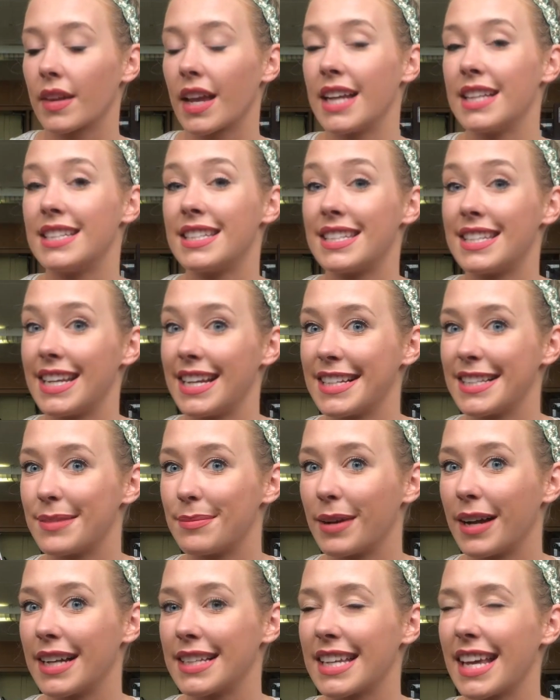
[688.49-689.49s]
It stinks
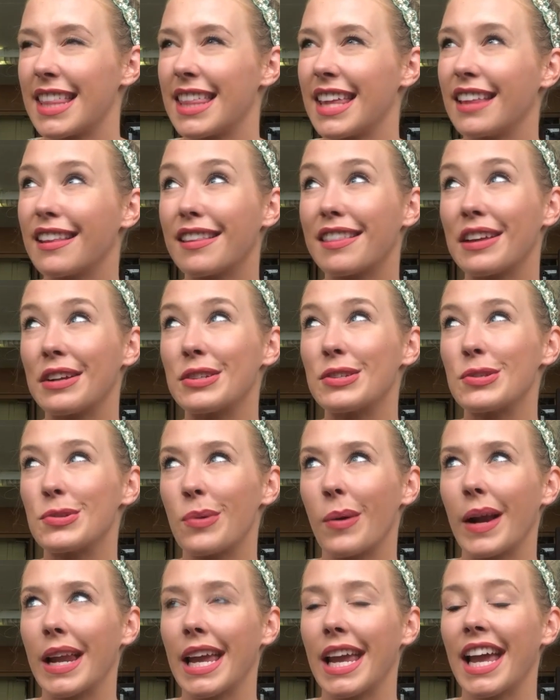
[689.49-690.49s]
because I think that there's
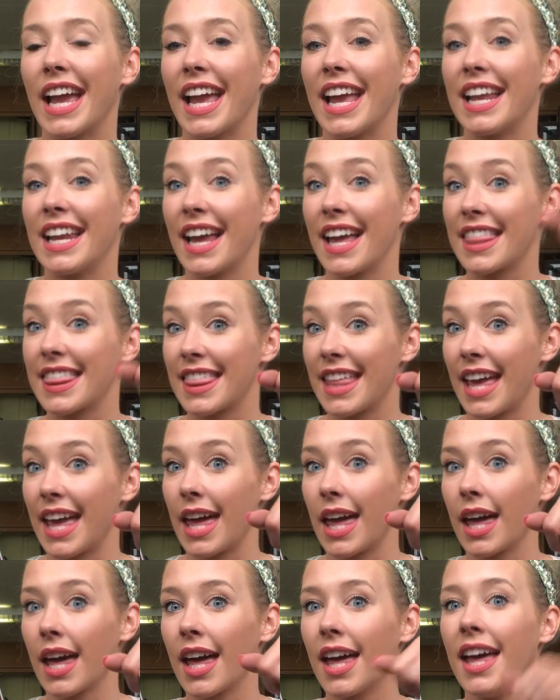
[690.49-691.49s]
20 in a
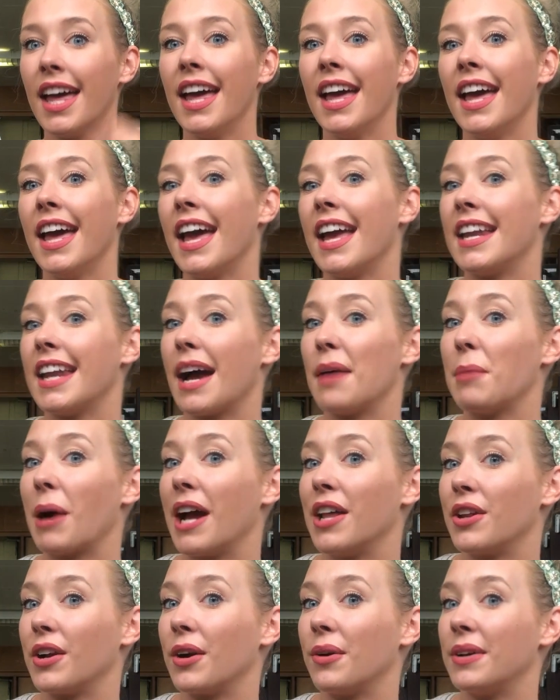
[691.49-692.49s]
thing, and I'm
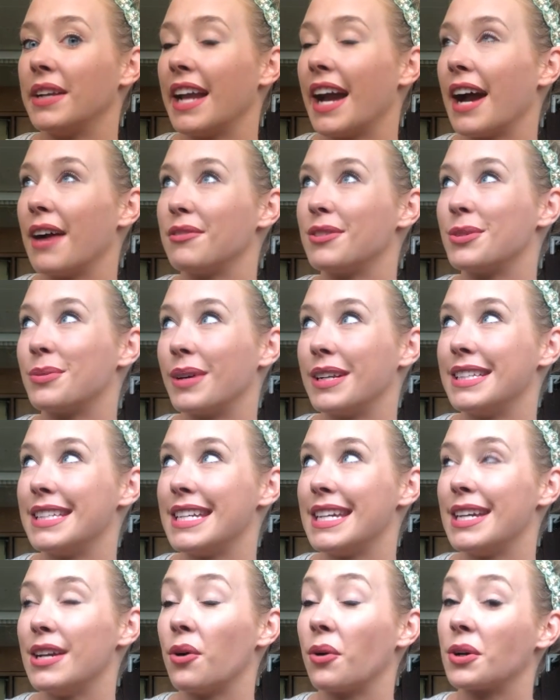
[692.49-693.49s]
either going to have
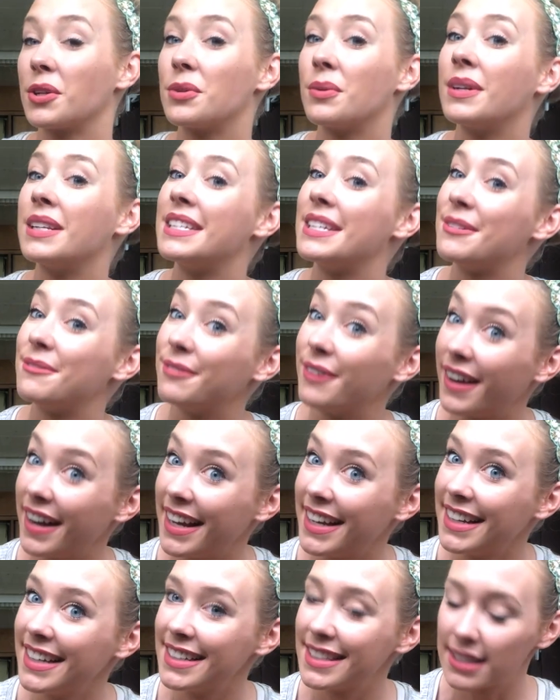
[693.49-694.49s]
20 or
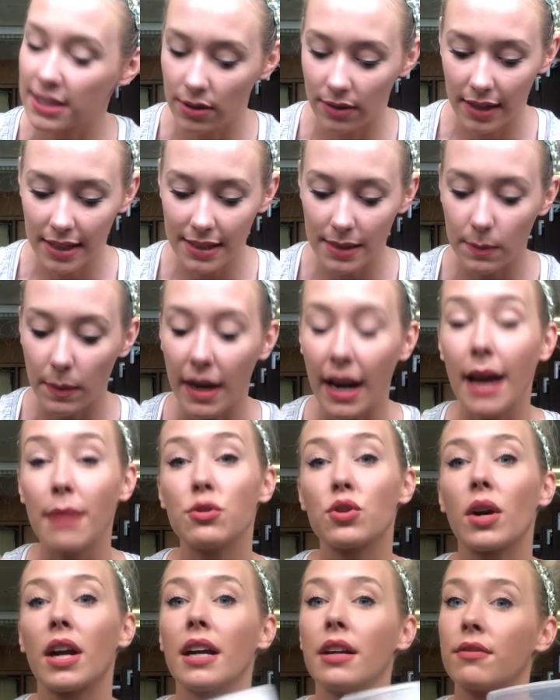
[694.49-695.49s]
21 students, but I'm
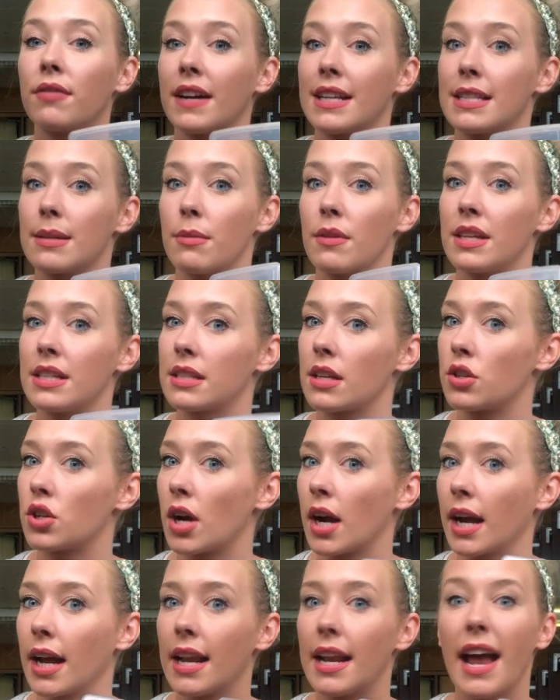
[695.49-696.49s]
sure I could find some of these at
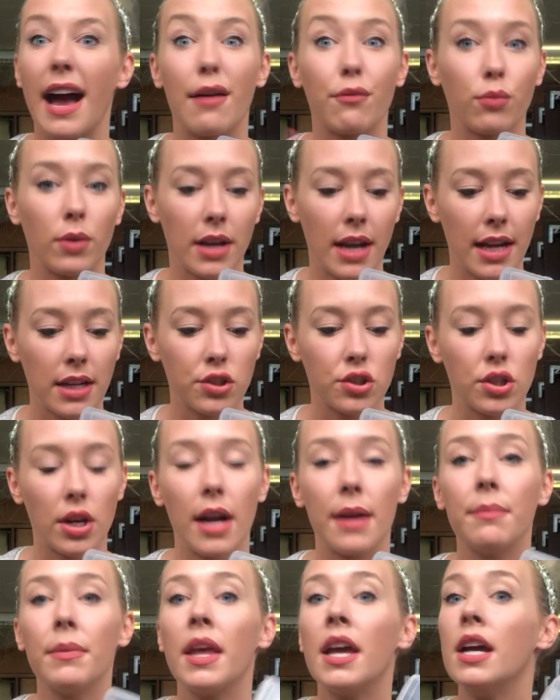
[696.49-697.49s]
Target and have one
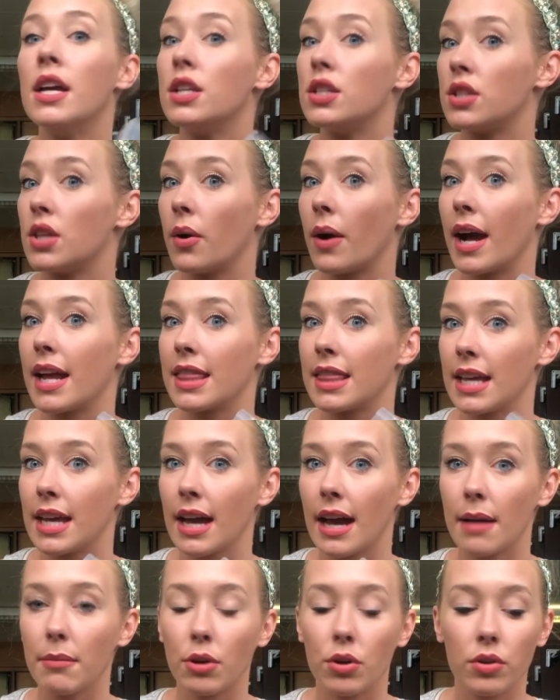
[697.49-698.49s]
extra. So I think
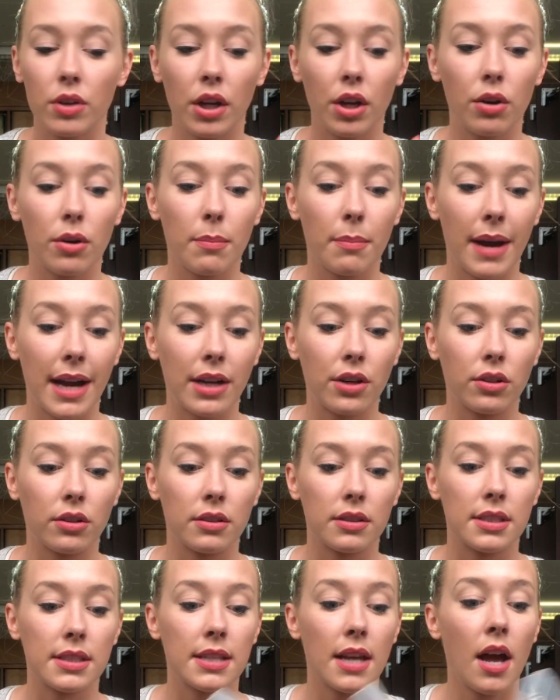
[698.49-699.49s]
I'm going to go to
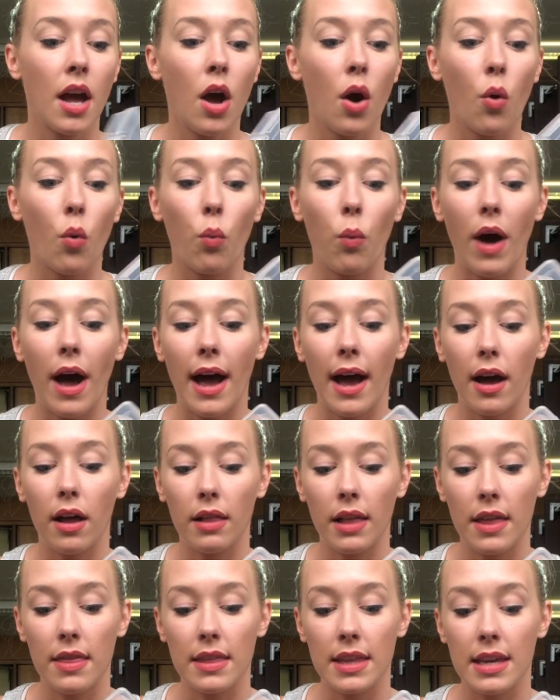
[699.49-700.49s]
Michael's
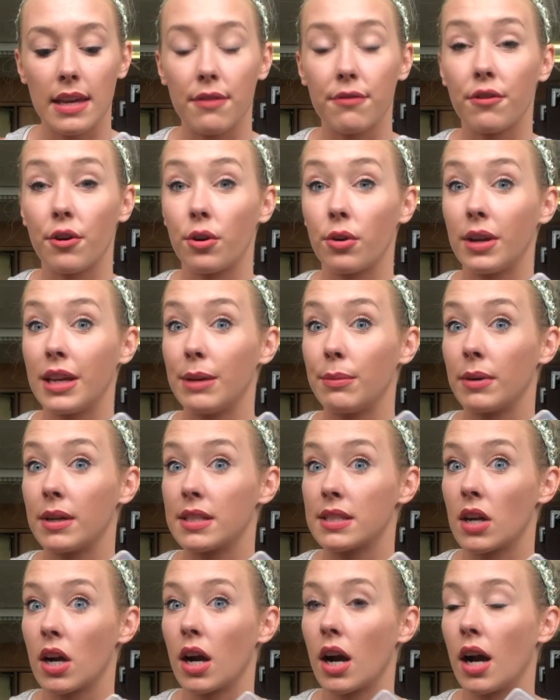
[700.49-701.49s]
while the photo
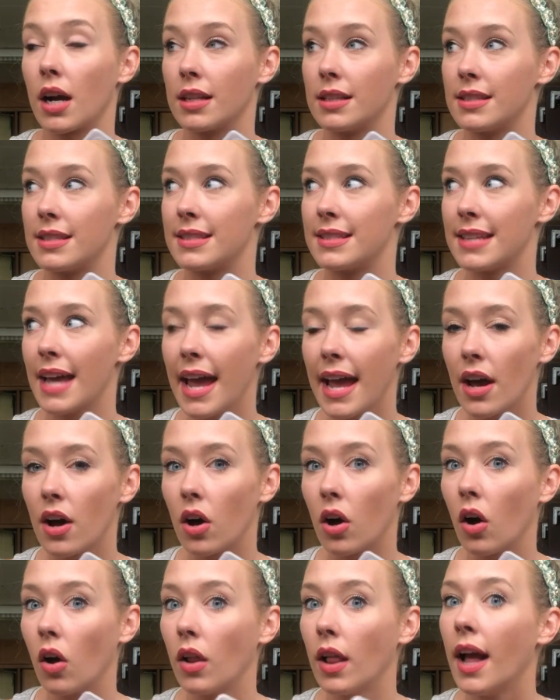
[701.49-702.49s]
keepers are on
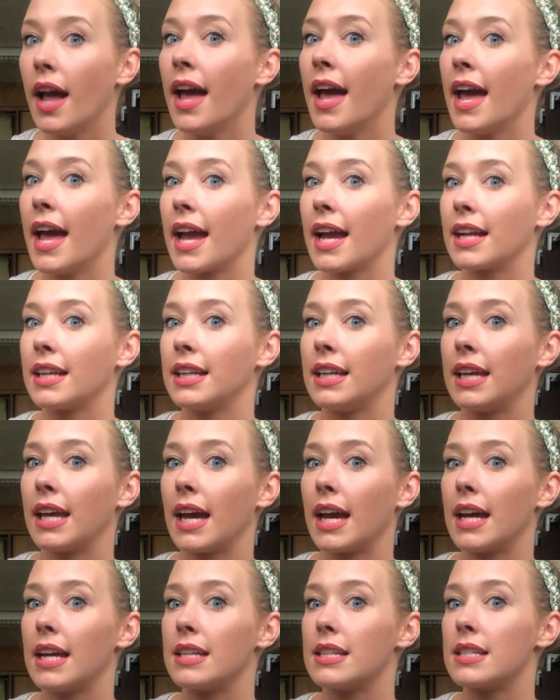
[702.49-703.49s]
sale and
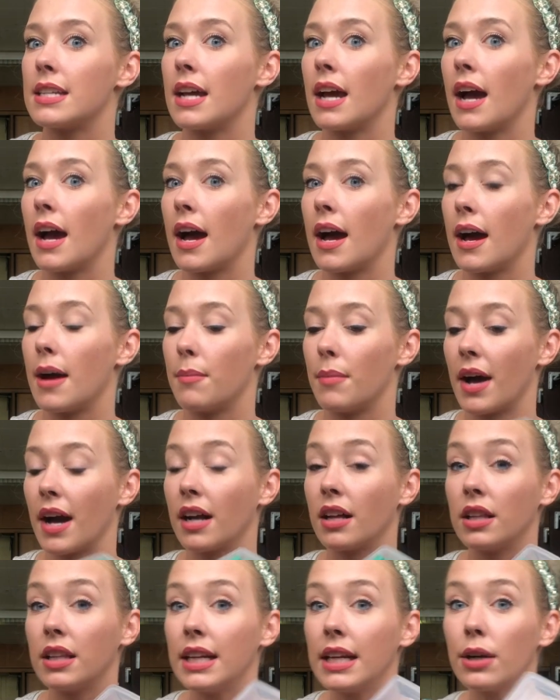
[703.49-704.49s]
get a
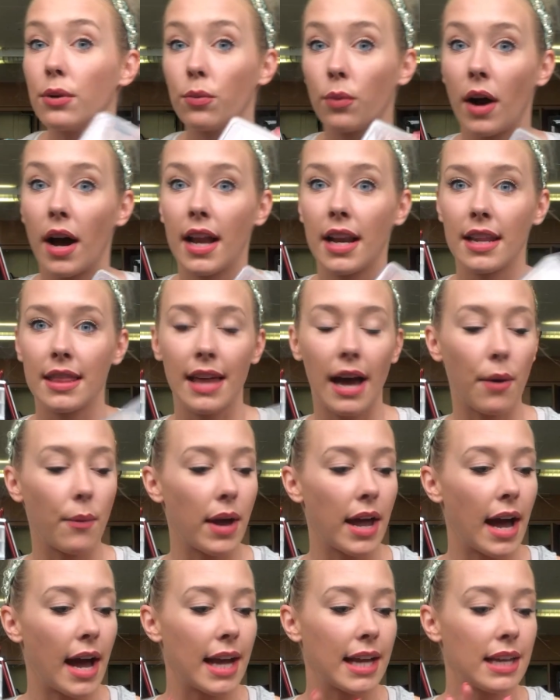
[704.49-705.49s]
clear one. That
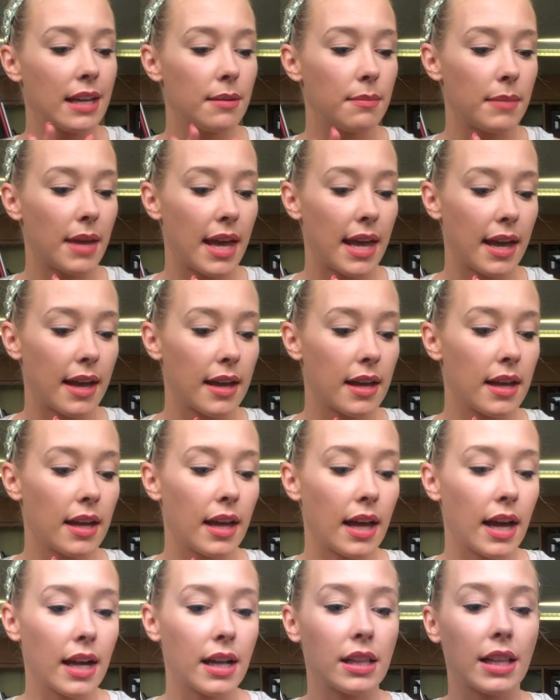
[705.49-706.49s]
way I can make
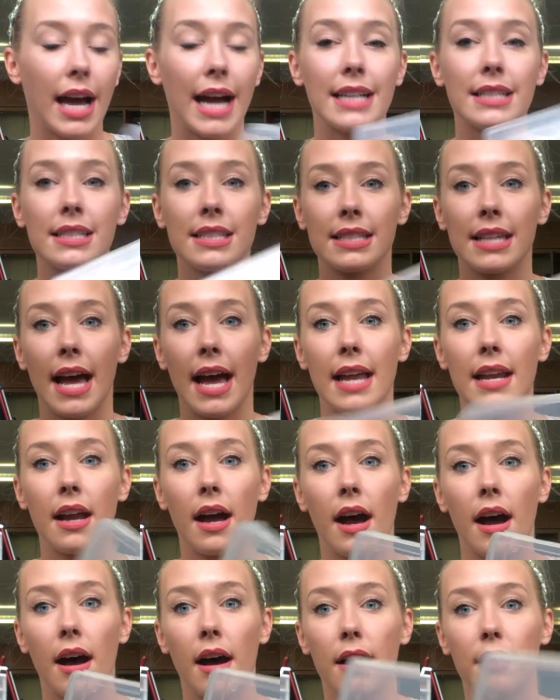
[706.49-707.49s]
a class set
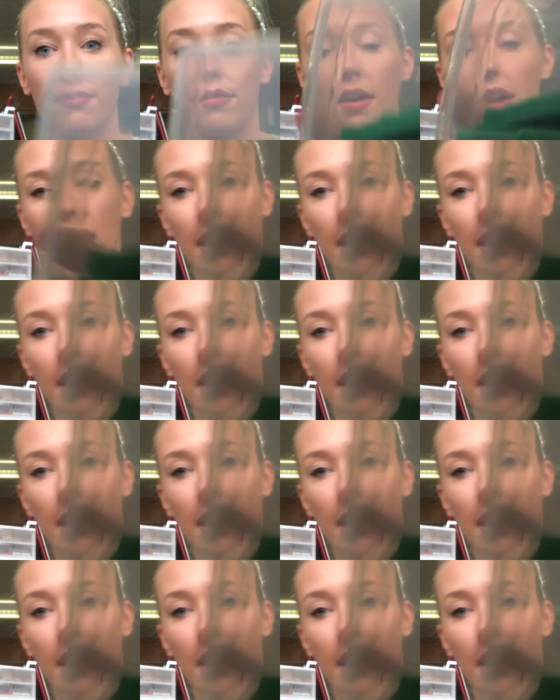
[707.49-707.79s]
of